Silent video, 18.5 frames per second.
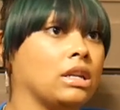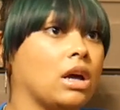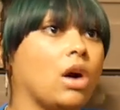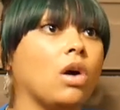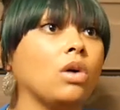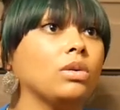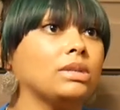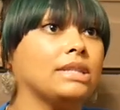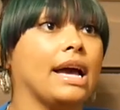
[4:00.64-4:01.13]
the
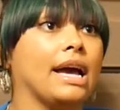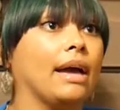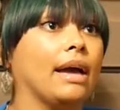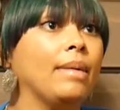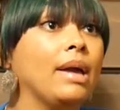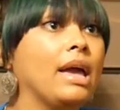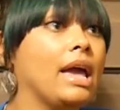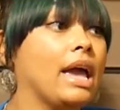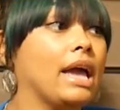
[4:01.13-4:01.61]
whole time.
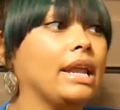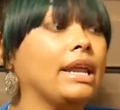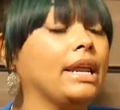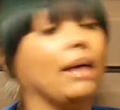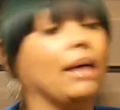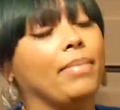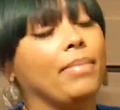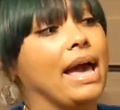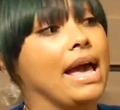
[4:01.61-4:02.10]
And then
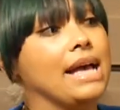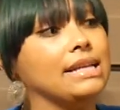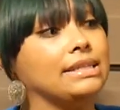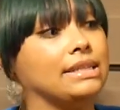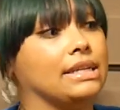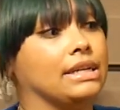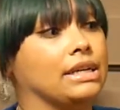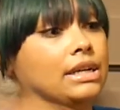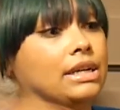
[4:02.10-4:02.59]
I'm
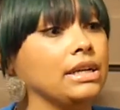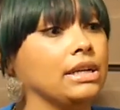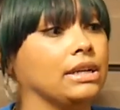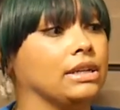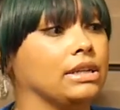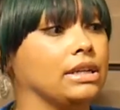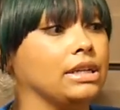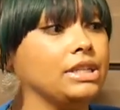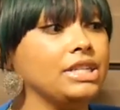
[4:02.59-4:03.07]
passing
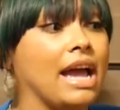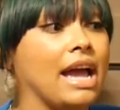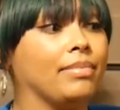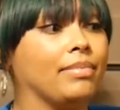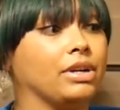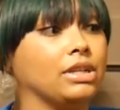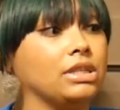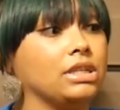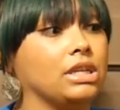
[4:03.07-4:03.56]
the
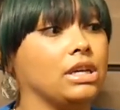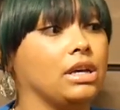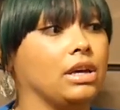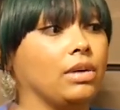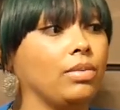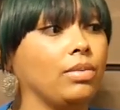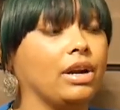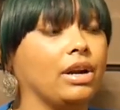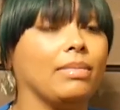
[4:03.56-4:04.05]
chapter
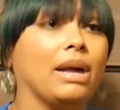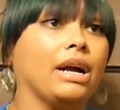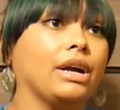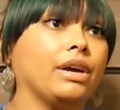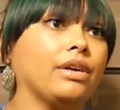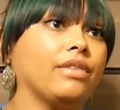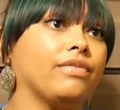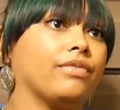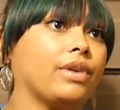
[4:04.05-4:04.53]
to one of my
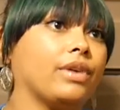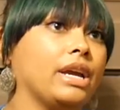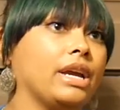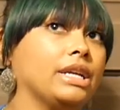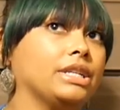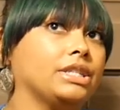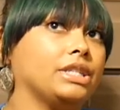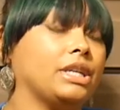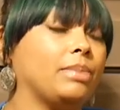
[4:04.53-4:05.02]
good
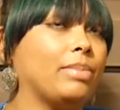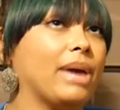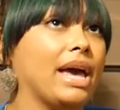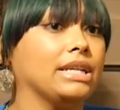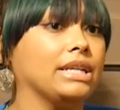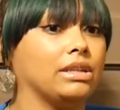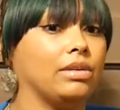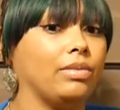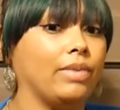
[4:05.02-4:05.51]
friends. She
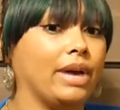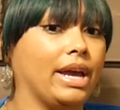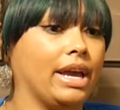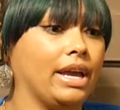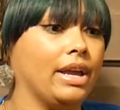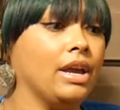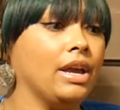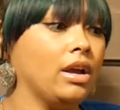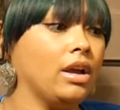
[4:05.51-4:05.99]
passed
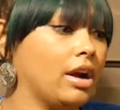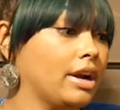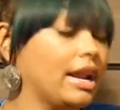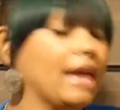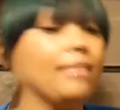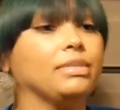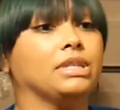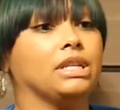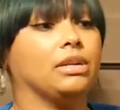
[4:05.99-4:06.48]
away. Her
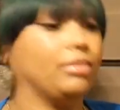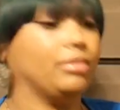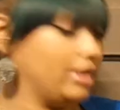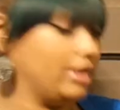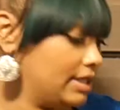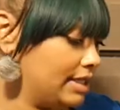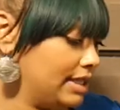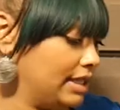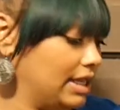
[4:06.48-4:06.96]
name's in the
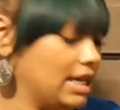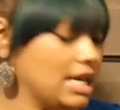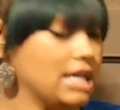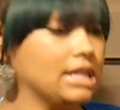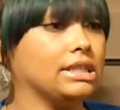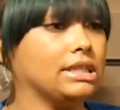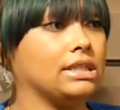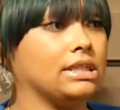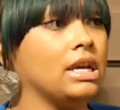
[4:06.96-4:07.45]
books,
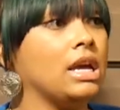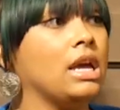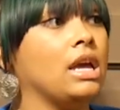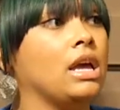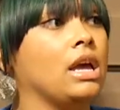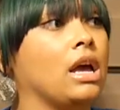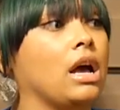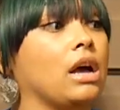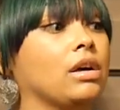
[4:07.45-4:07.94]
Delise.
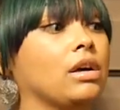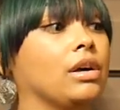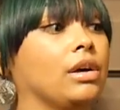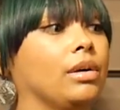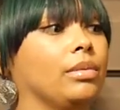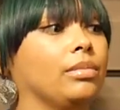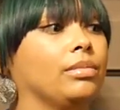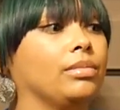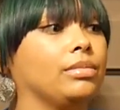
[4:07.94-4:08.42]

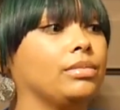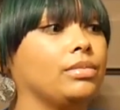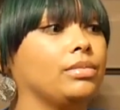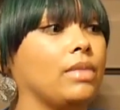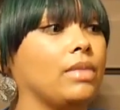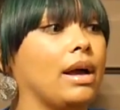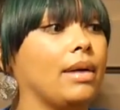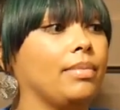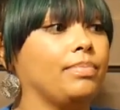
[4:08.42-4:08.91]

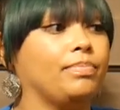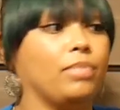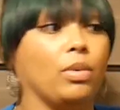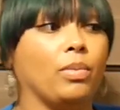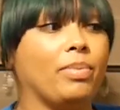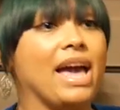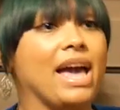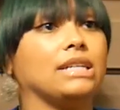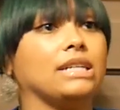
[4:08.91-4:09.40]
I
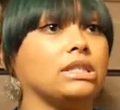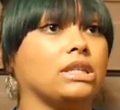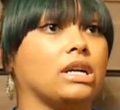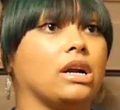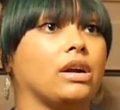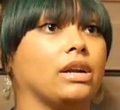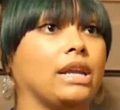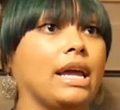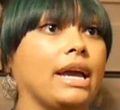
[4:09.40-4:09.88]
would pass it to
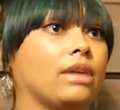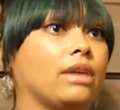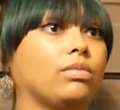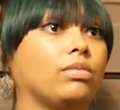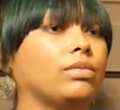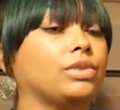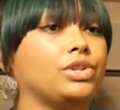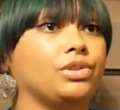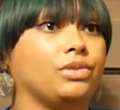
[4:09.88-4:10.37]
her, like,
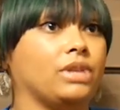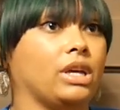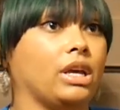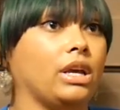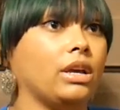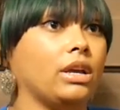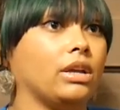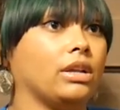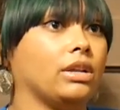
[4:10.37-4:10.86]
what you
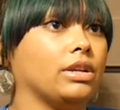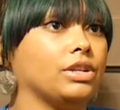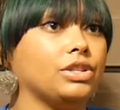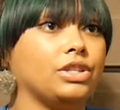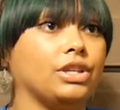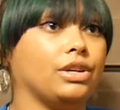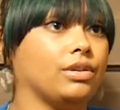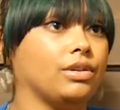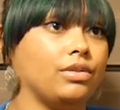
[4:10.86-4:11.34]
think? And
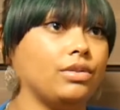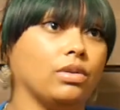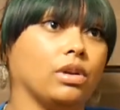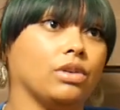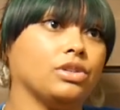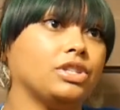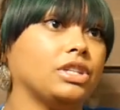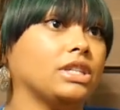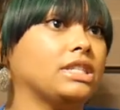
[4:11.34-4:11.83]

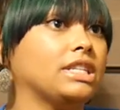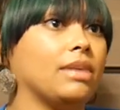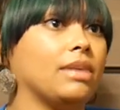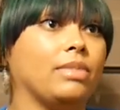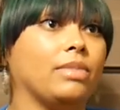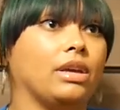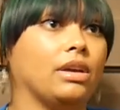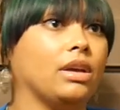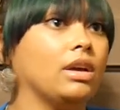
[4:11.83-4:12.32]
she'd tell
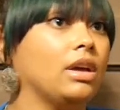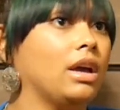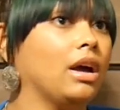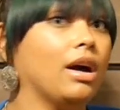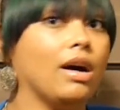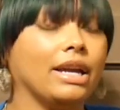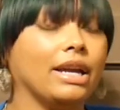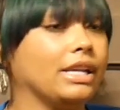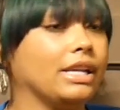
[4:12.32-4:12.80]
me,
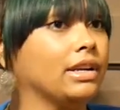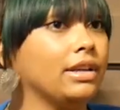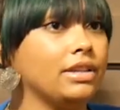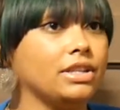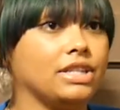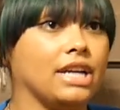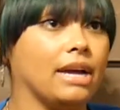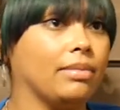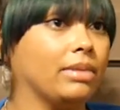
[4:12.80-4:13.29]
oh, I need
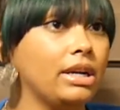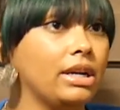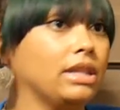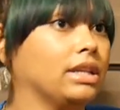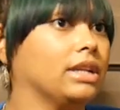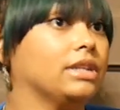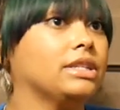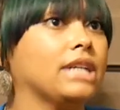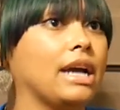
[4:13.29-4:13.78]
another chapter, I need
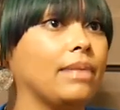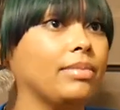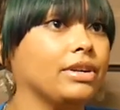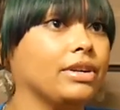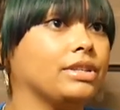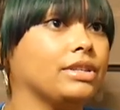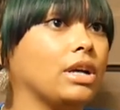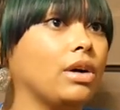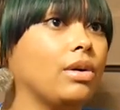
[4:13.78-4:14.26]
another
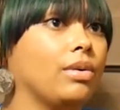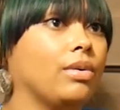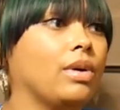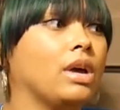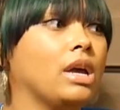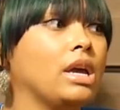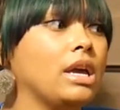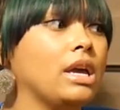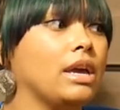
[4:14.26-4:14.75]
chapter. So
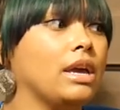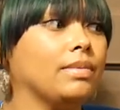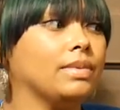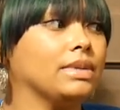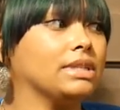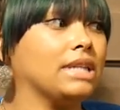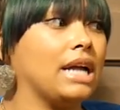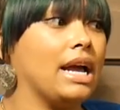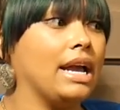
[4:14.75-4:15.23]
it
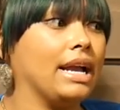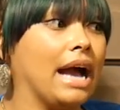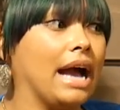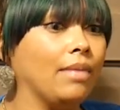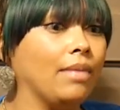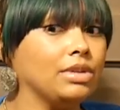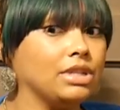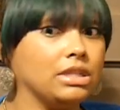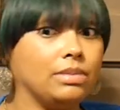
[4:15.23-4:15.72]
was like
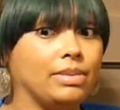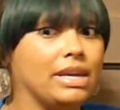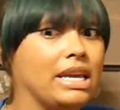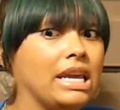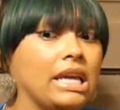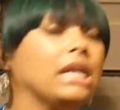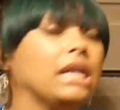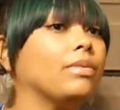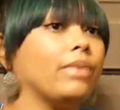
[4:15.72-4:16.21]
I would just be
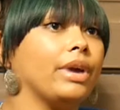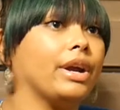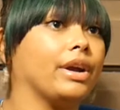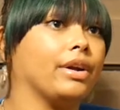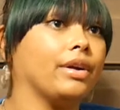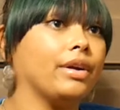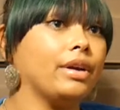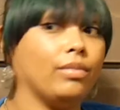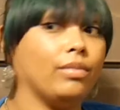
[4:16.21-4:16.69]

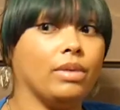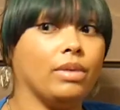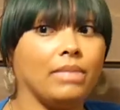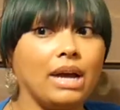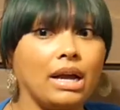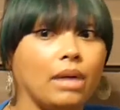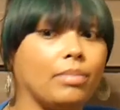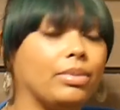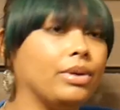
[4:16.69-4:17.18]
anywhere with
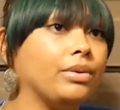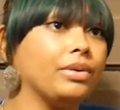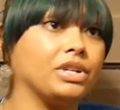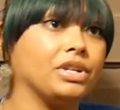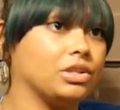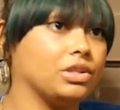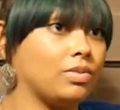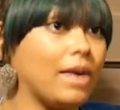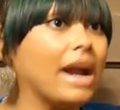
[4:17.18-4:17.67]
my computer
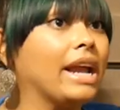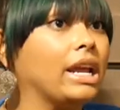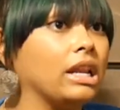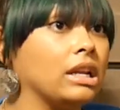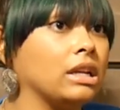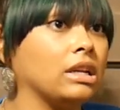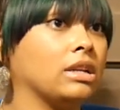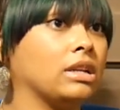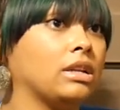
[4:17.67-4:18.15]
just
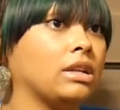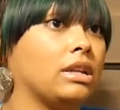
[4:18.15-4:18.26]
writing.